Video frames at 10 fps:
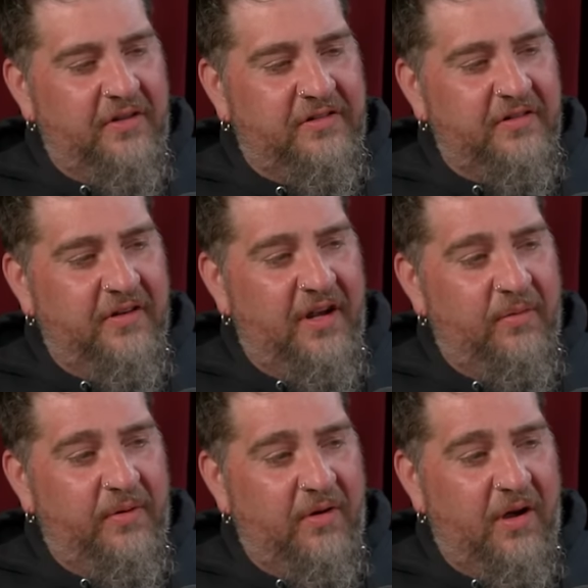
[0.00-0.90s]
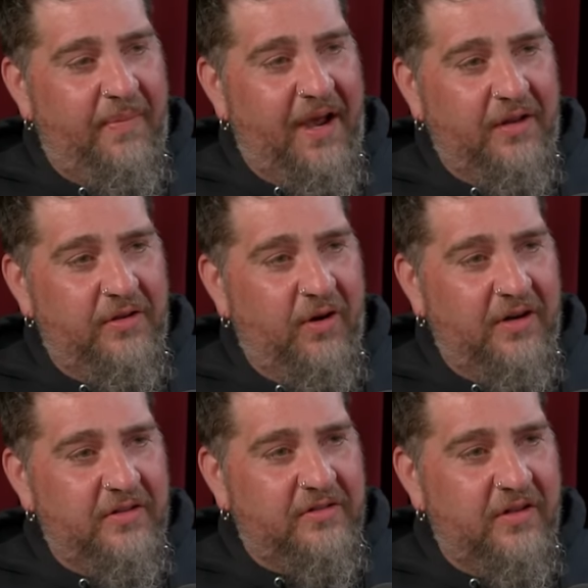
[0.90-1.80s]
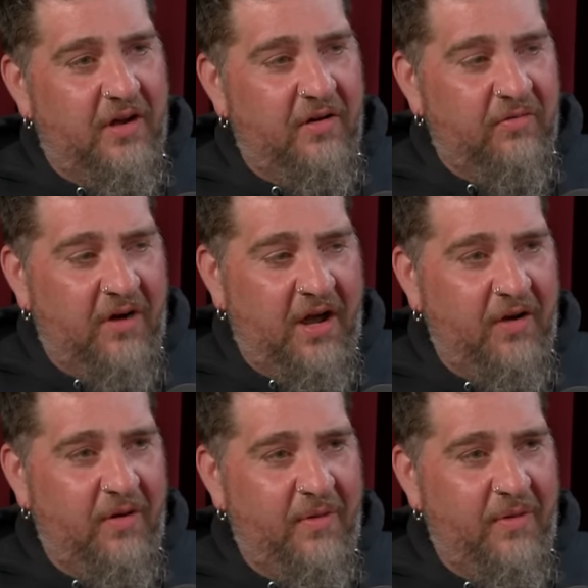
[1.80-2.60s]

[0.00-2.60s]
Instagram, we were all back in New York. We just saw Rocco and